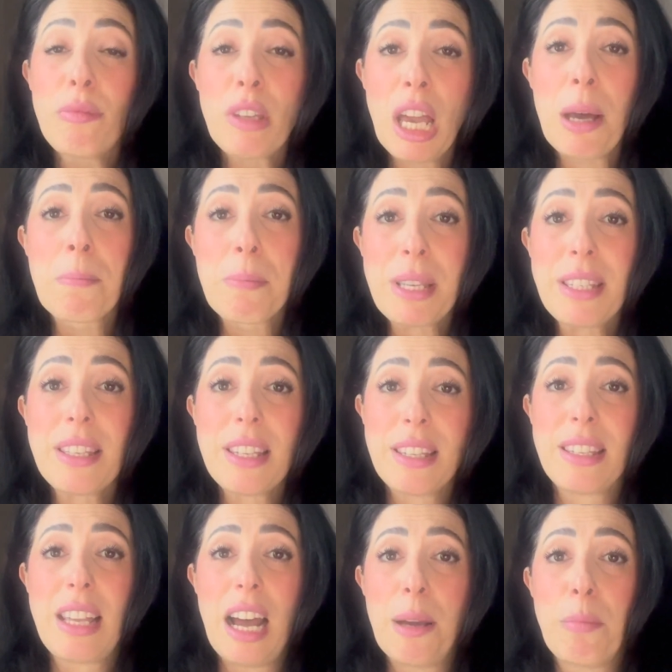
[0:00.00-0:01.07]
a business
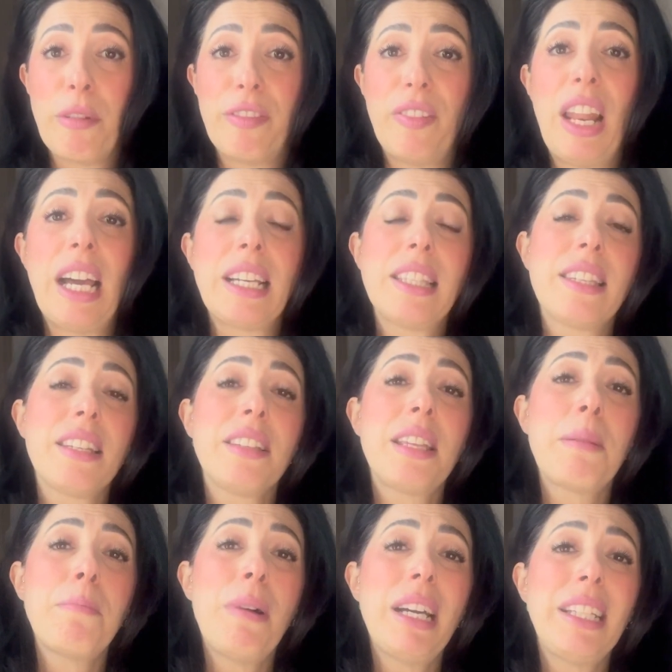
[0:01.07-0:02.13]
type of flight, so they
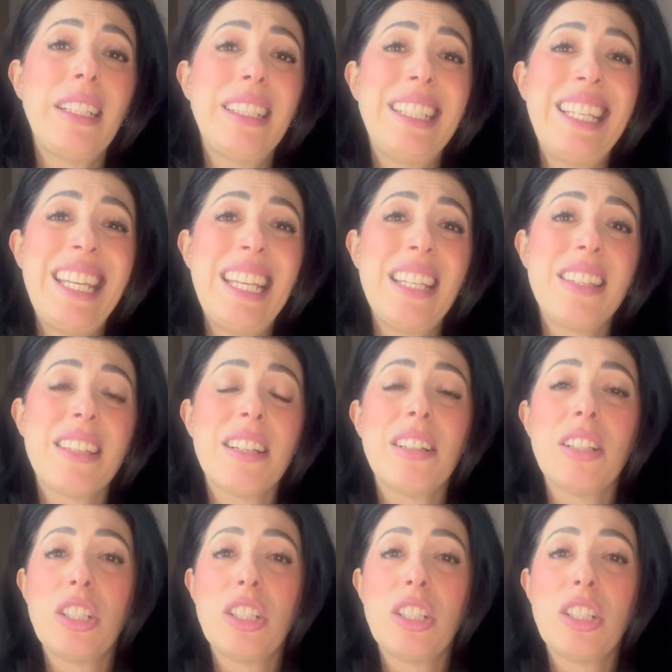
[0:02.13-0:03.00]
might need,